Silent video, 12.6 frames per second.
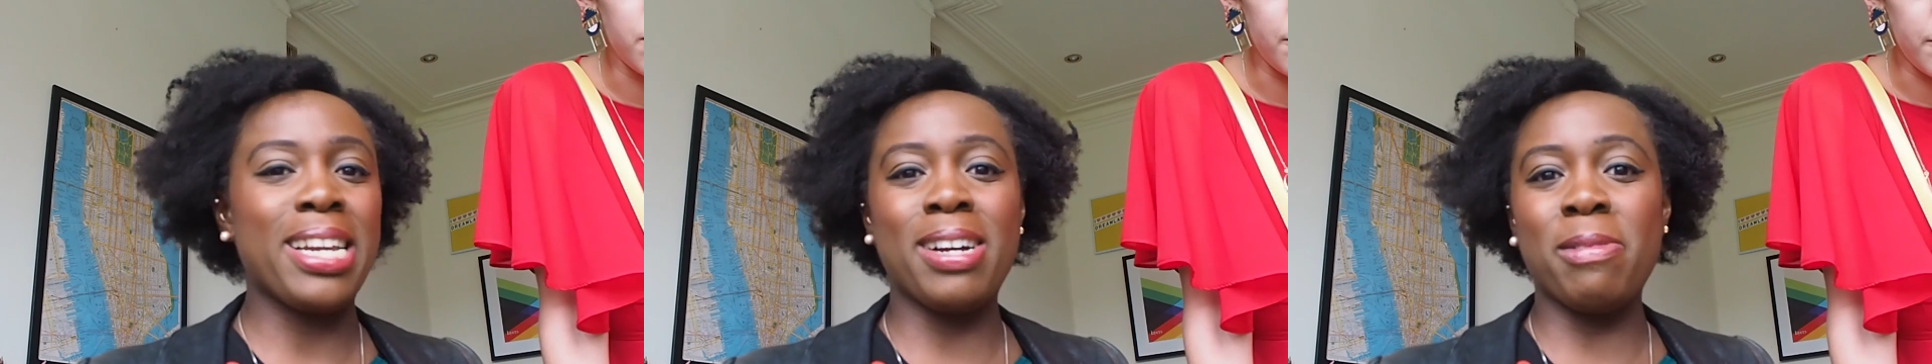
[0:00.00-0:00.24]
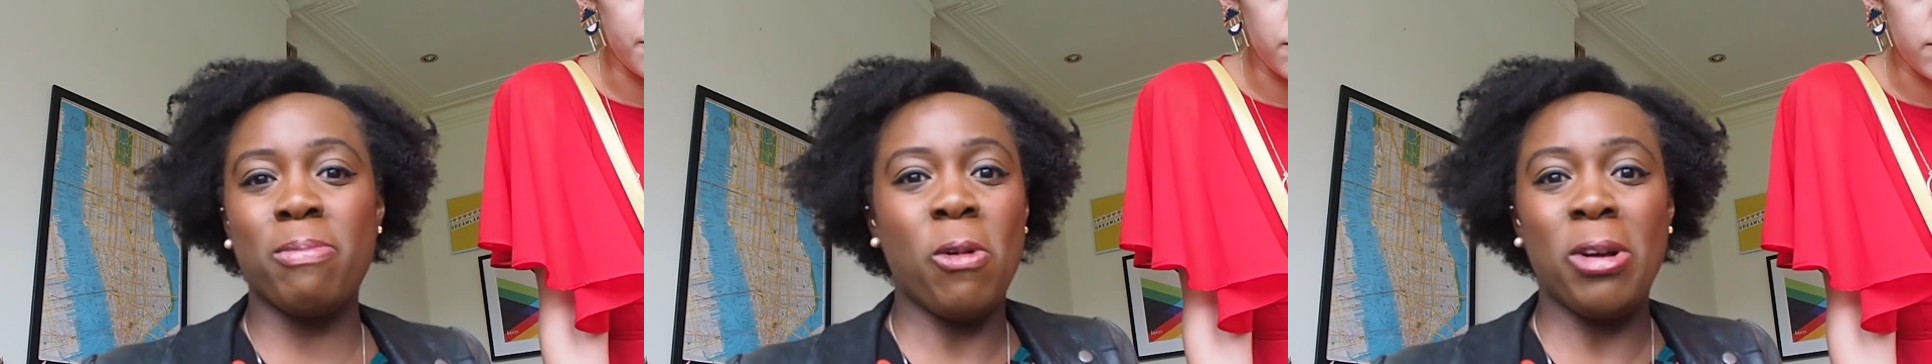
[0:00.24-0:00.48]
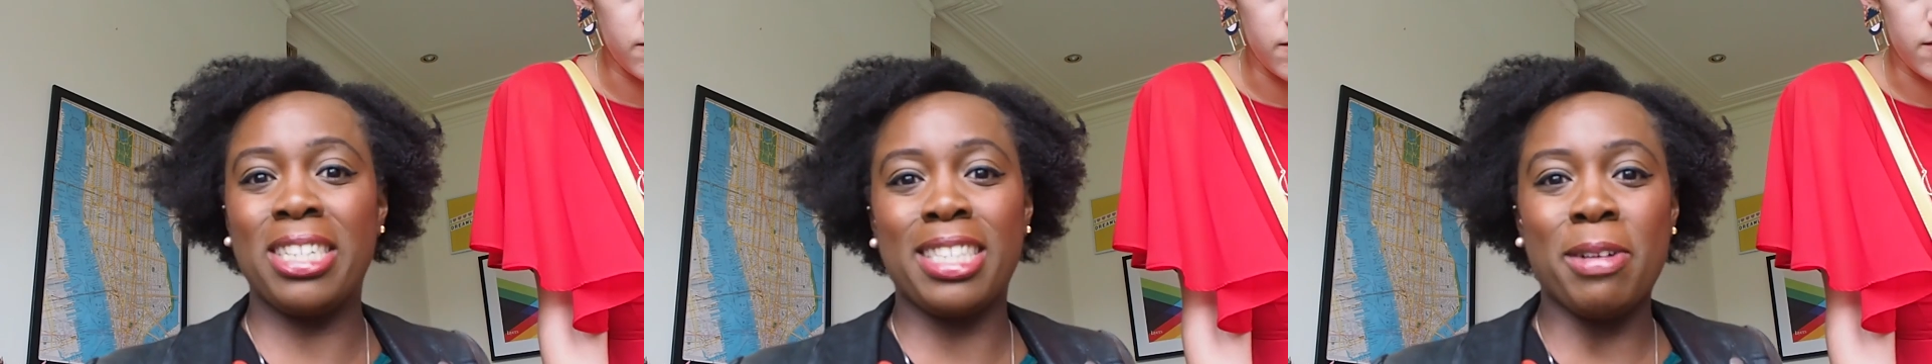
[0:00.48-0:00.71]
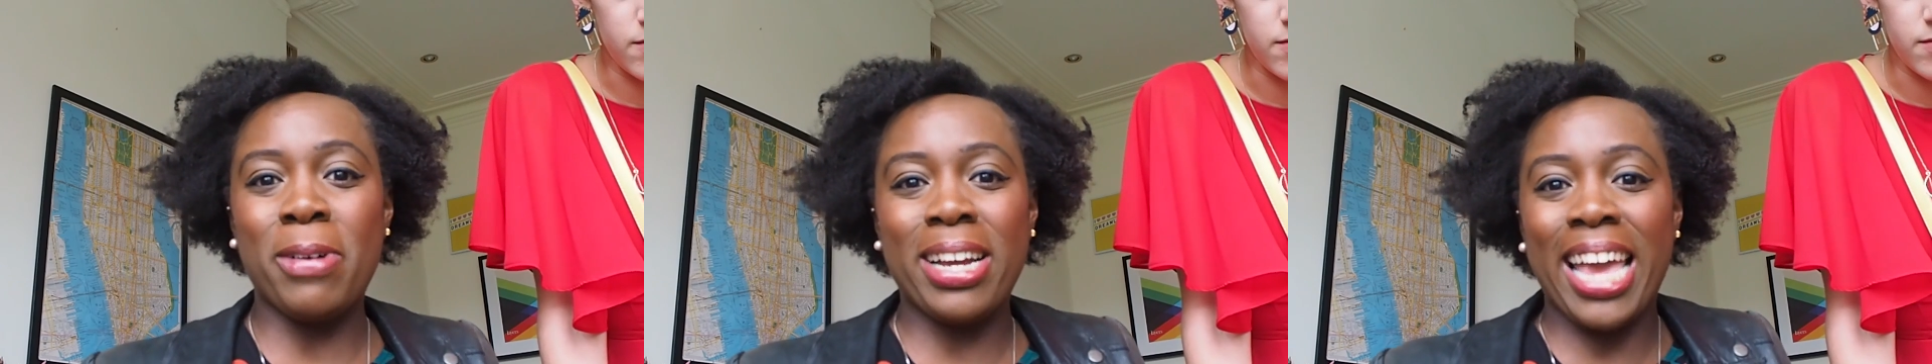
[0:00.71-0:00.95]
to watch
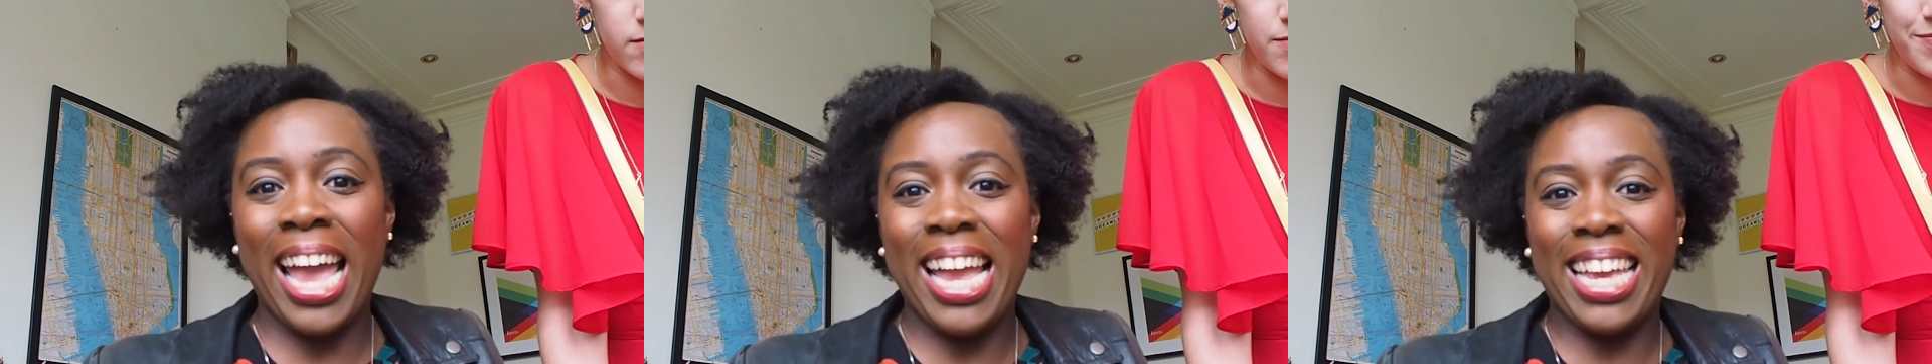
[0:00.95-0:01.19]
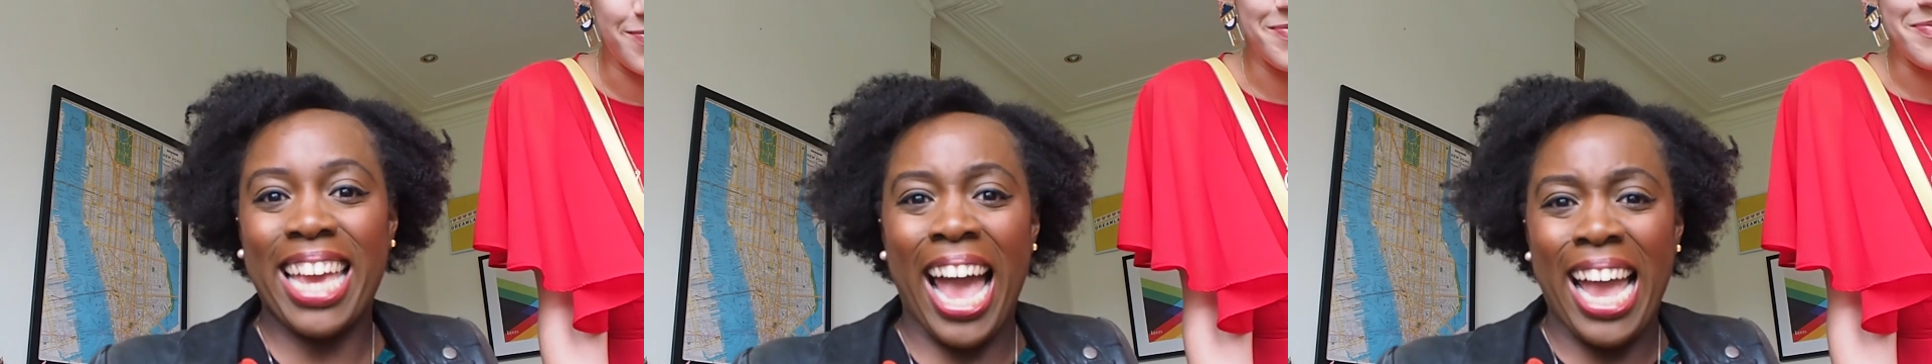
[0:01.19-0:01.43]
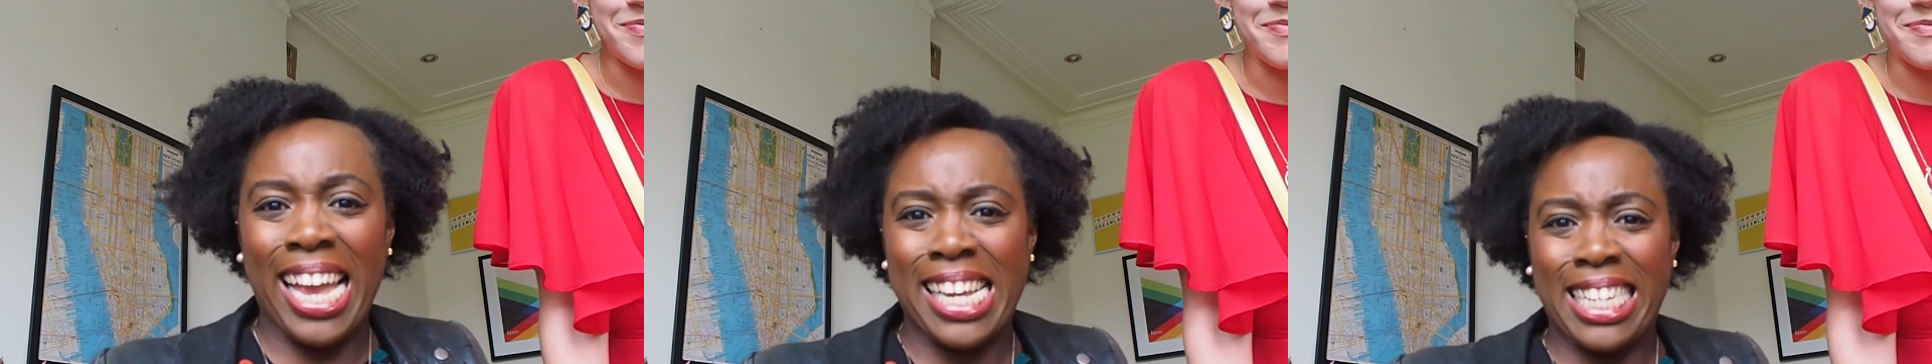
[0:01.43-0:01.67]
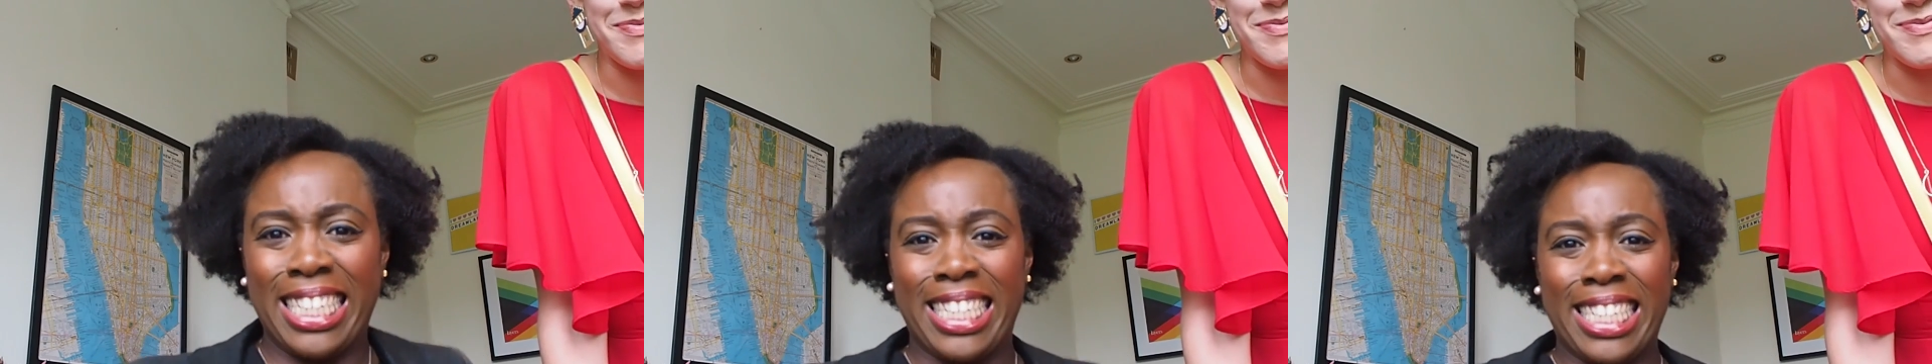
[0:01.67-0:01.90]
someone get
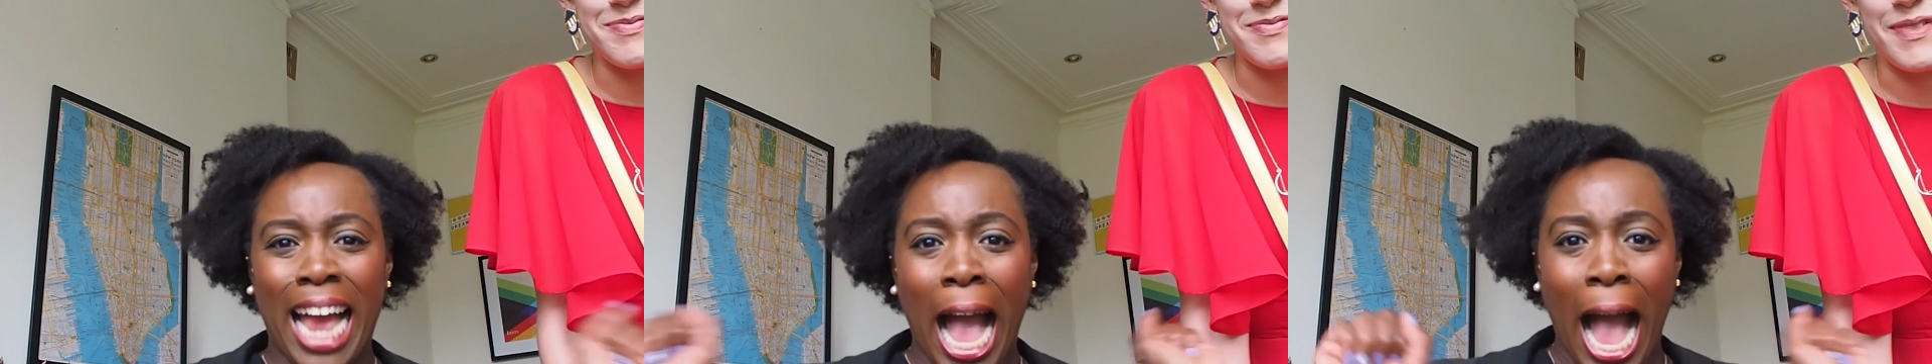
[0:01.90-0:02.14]
engaged.